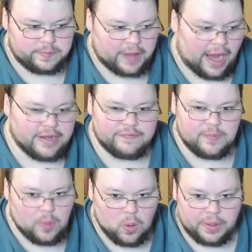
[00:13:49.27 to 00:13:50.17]
kind of
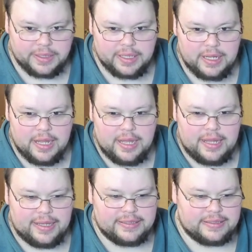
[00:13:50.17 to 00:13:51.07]
the point.
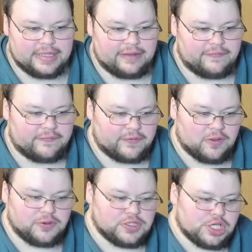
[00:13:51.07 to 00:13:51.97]
Is that
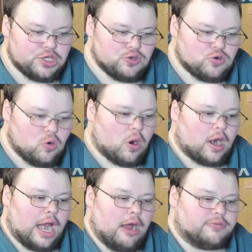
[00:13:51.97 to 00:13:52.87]
for those of you who
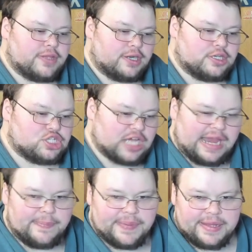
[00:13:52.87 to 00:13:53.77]
are out there
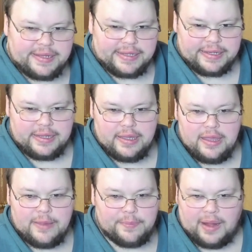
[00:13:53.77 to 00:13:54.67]
championing
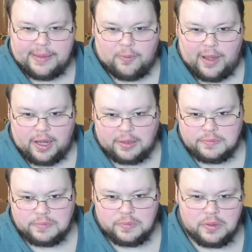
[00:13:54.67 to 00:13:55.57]
pipewire,
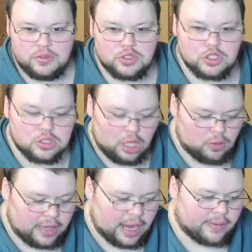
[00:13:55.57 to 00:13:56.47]

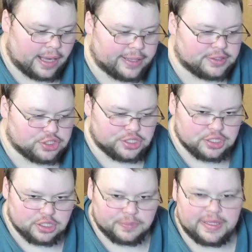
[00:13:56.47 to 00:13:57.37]
slow down on it
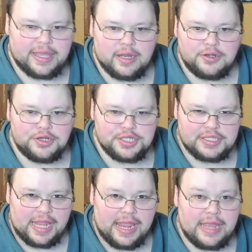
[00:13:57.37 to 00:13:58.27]
just a little bit and
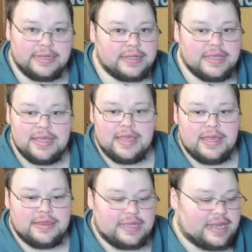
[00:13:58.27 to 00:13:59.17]
understand
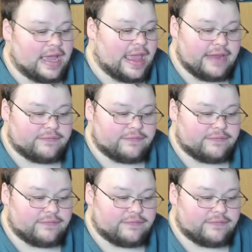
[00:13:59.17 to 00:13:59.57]
that not